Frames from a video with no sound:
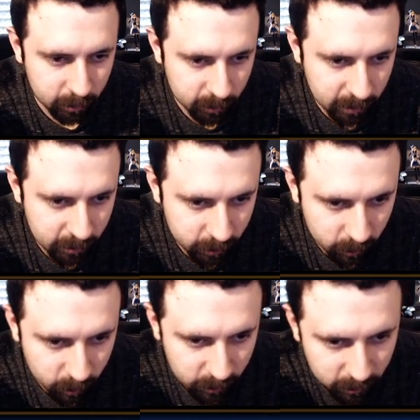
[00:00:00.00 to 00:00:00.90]
Great sword
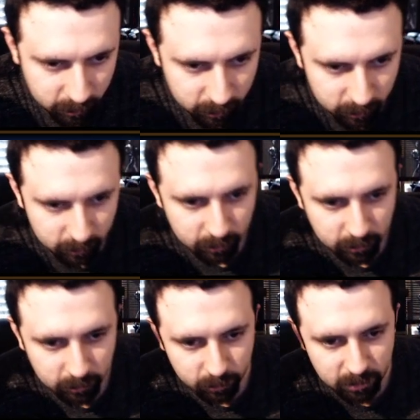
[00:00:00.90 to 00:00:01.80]
wield,
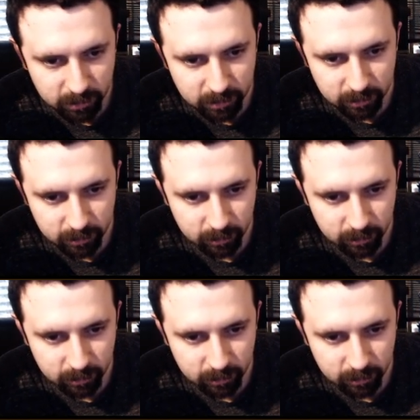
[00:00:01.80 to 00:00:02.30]
increase